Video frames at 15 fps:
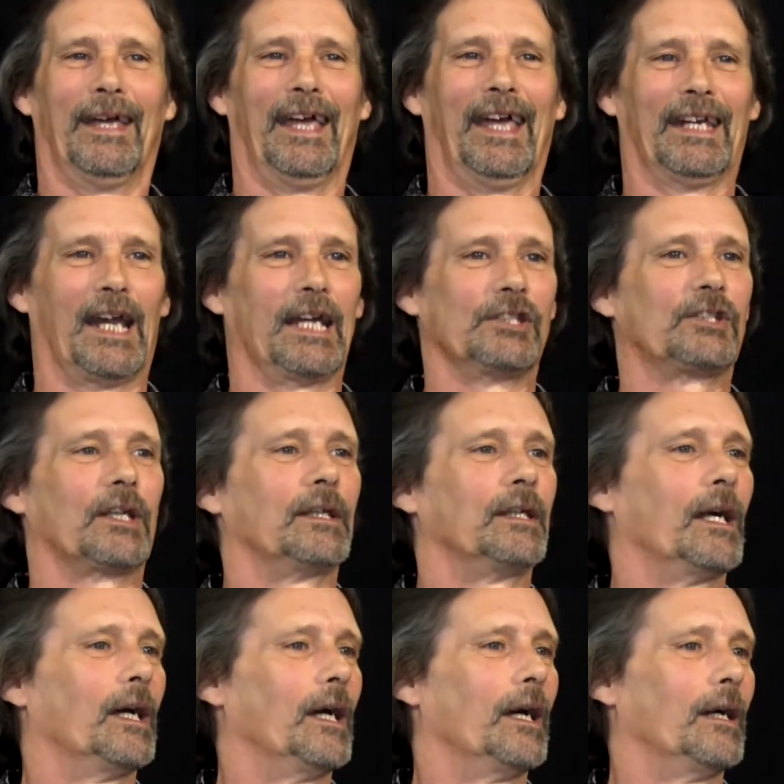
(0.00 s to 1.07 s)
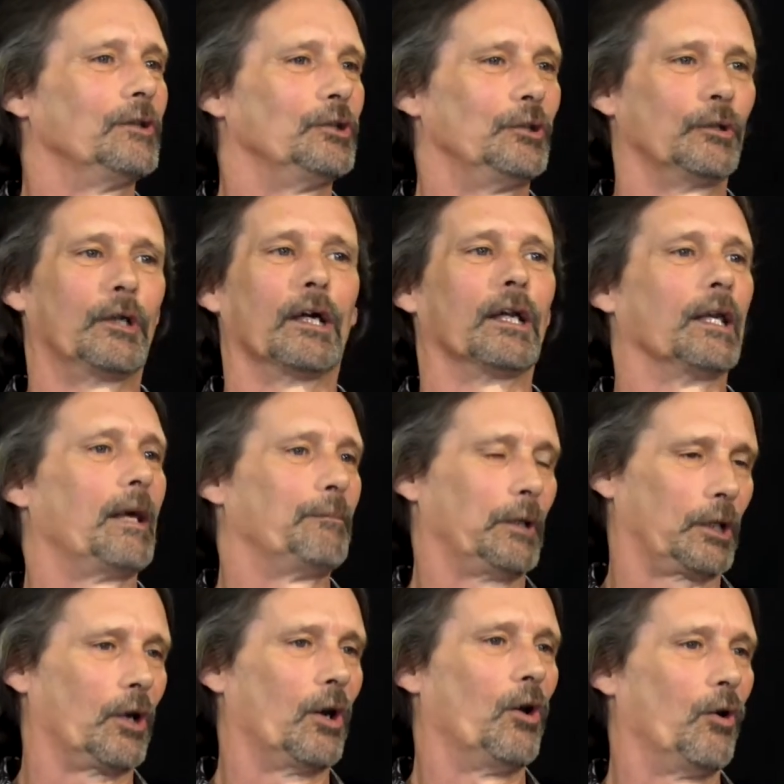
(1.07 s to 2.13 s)
And I said, you got to let me
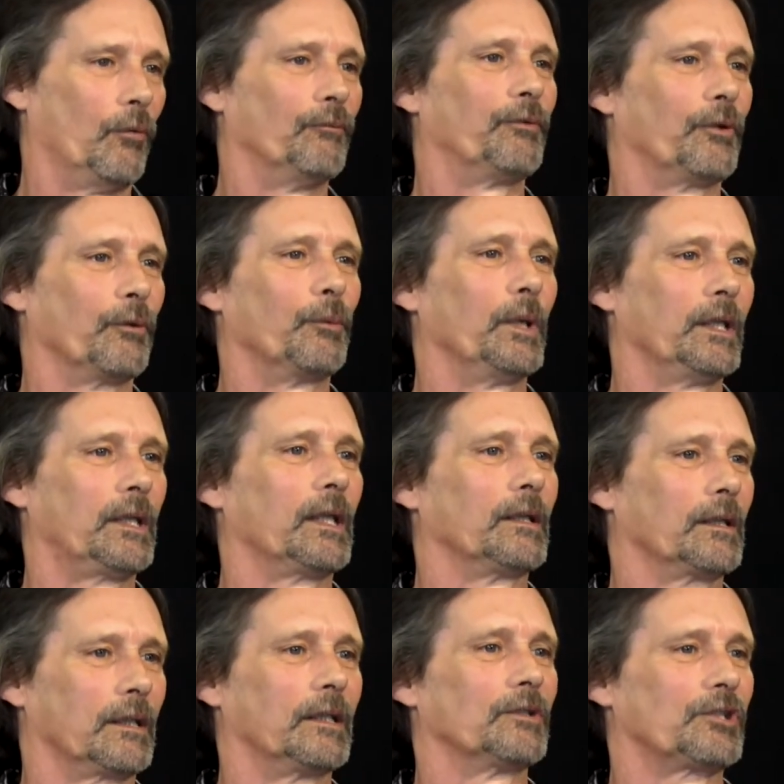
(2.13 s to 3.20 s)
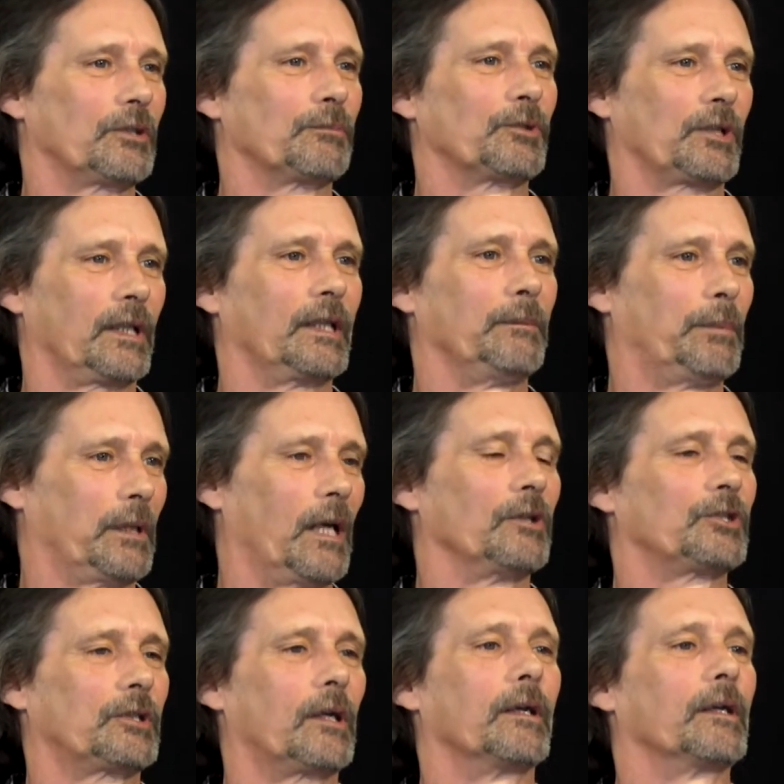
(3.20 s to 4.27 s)
go home for the weekend and get some sleep, and I'll
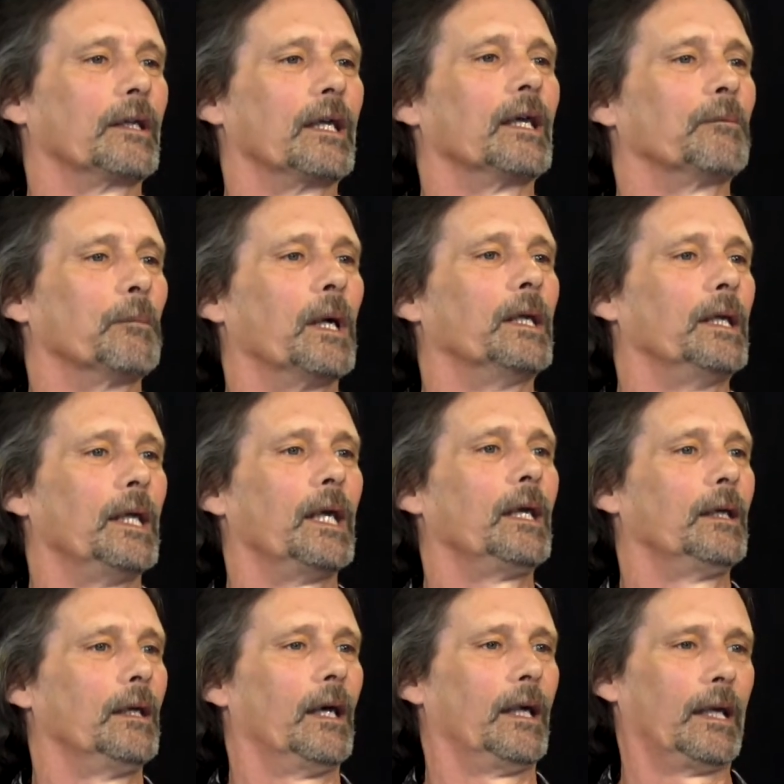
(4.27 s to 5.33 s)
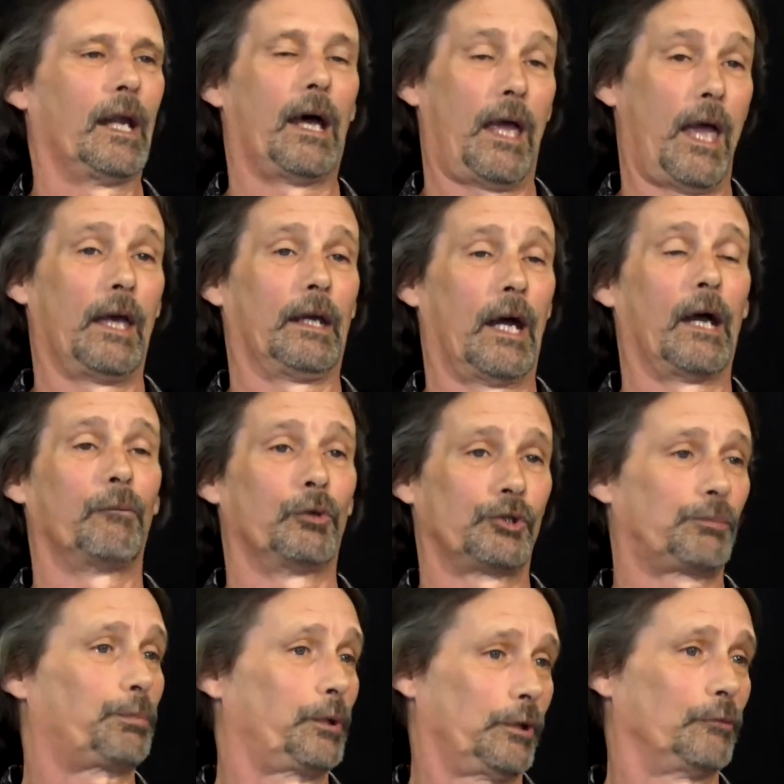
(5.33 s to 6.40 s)
start again Monday. And I was
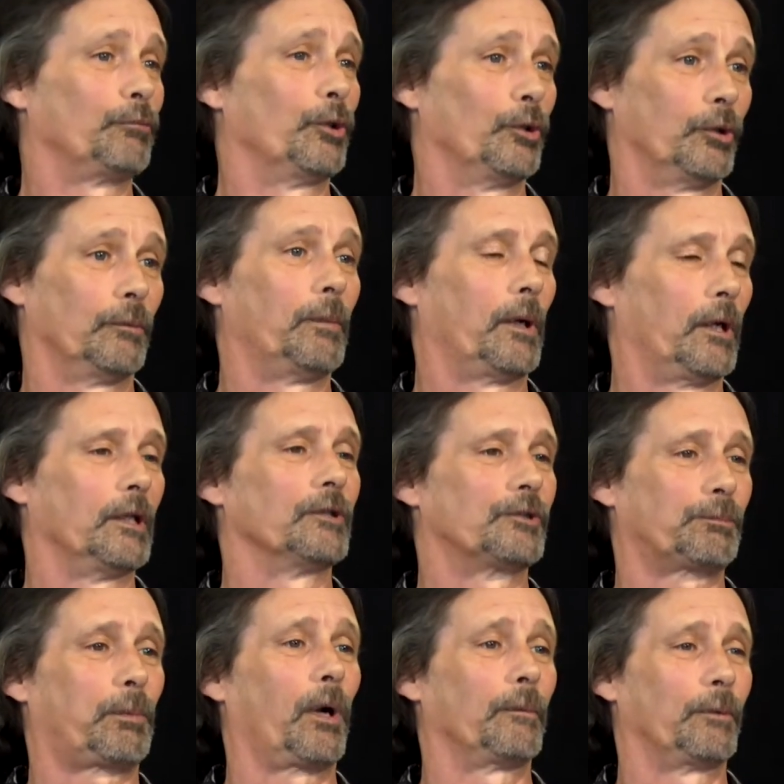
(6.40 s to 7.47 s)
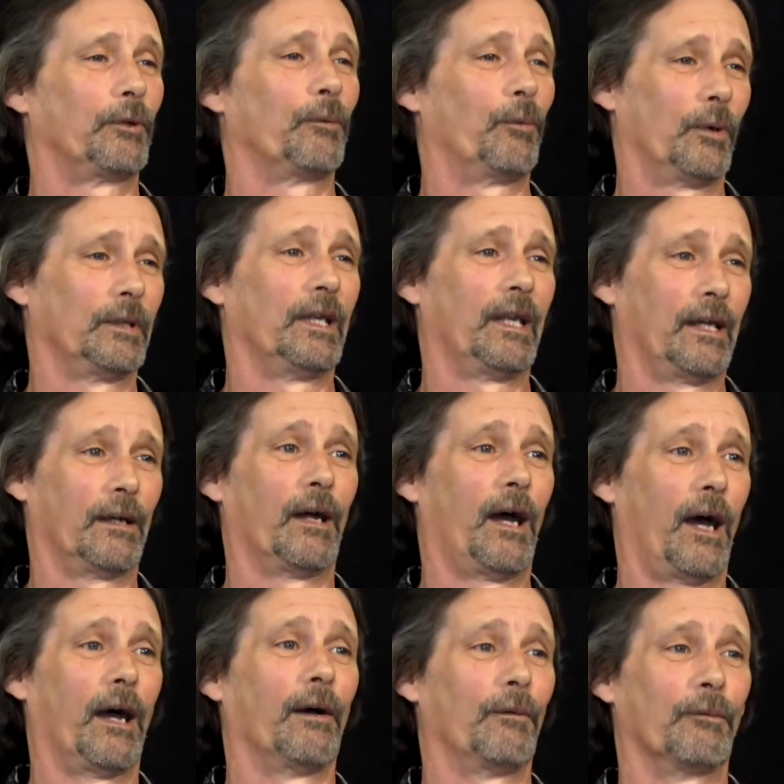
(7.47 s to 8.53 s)
pretty rude about it. It's probably the one day
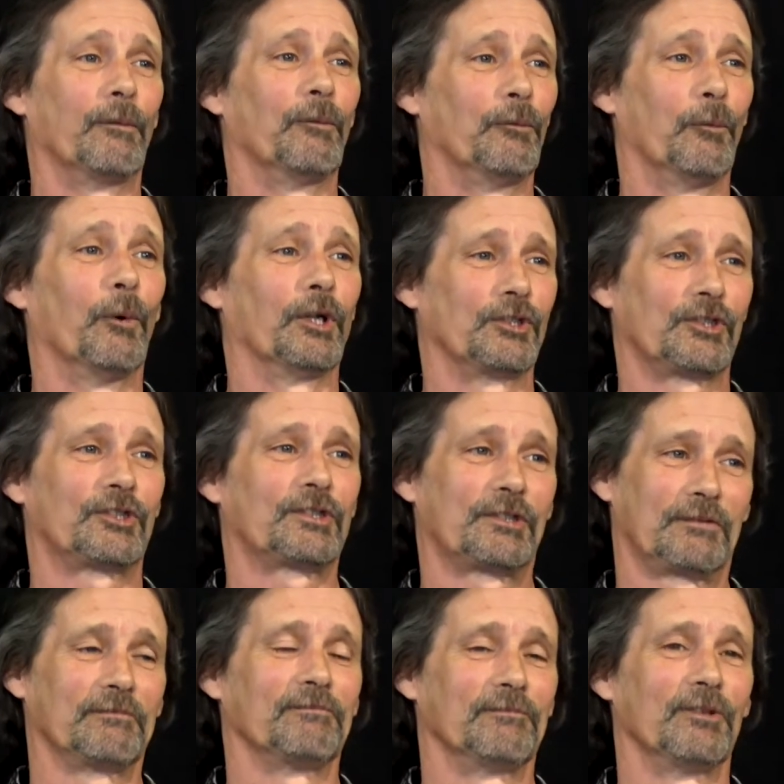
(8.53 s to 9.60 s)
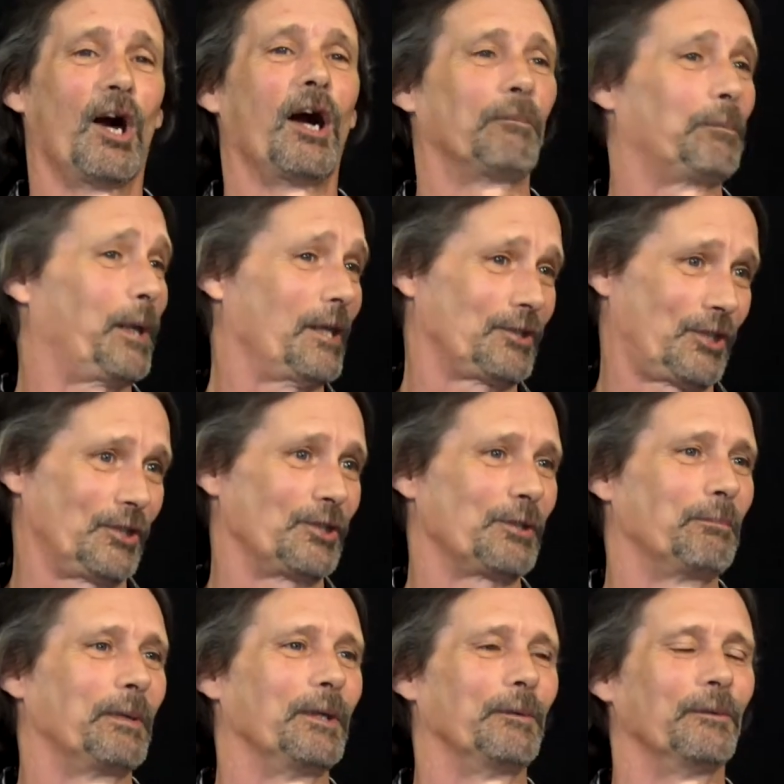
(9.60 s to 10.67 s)
I was not pleasant to
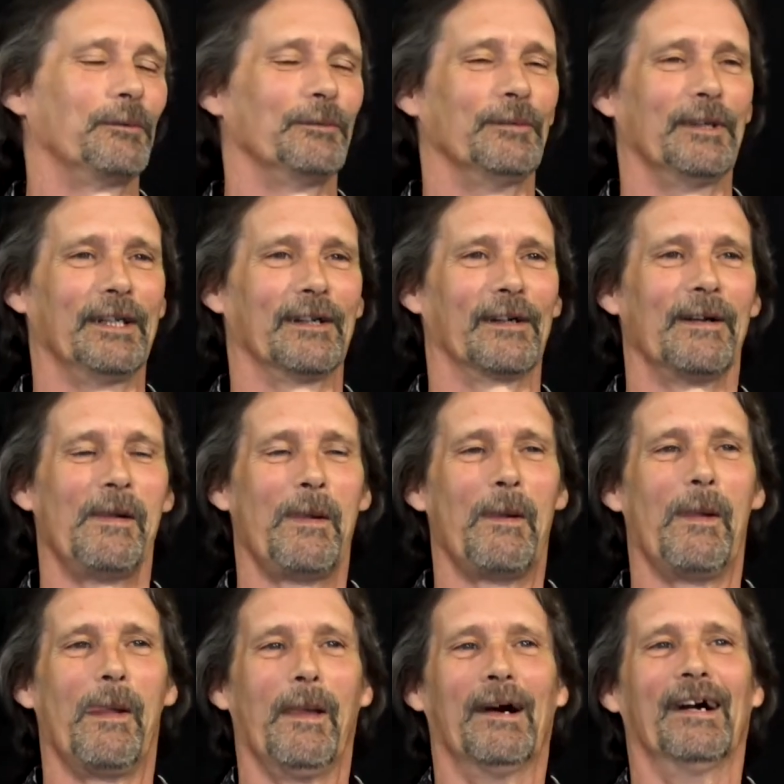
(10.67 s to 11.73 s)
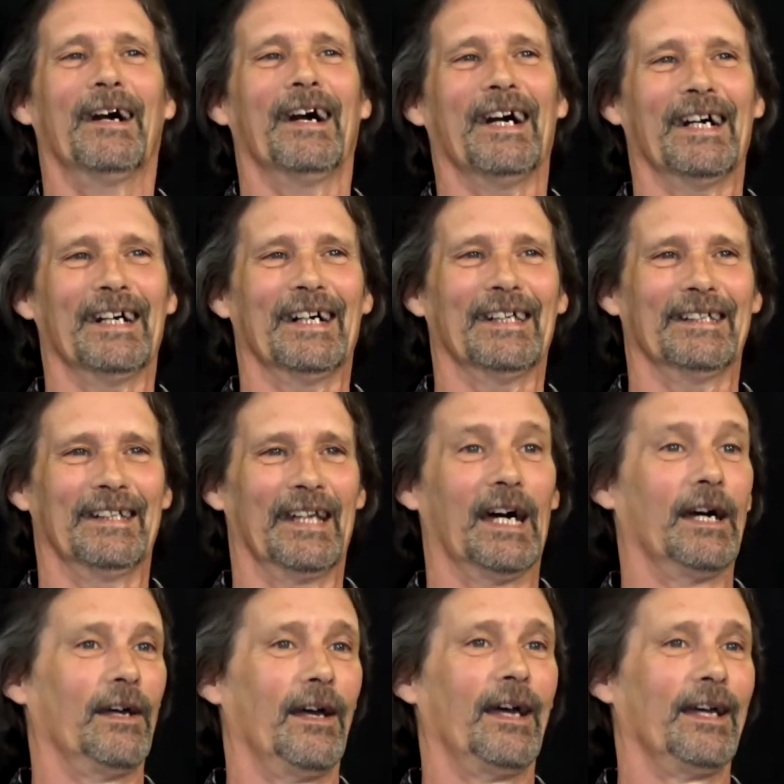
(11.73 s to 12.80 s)
be near. And
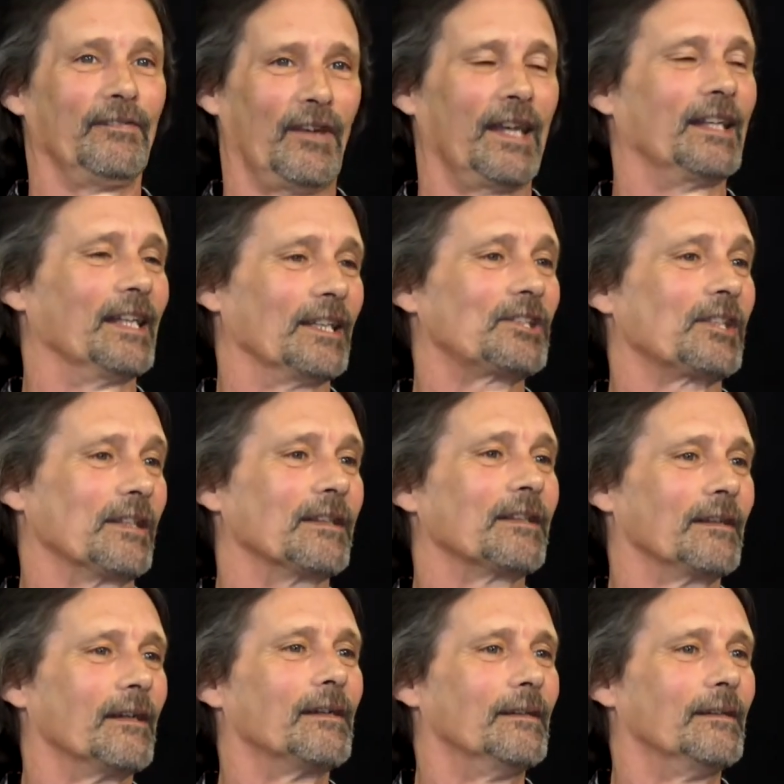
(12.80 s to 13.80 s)
they listened.